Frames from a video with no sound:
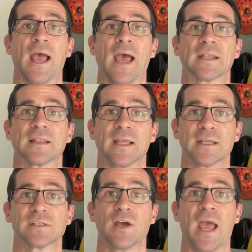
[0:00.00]

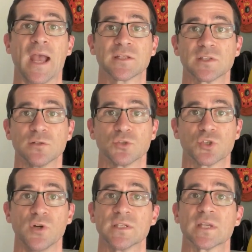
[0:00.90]
atlantoaxial
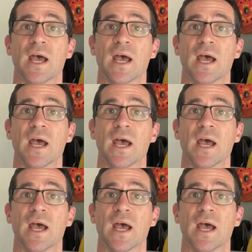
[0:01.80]
joints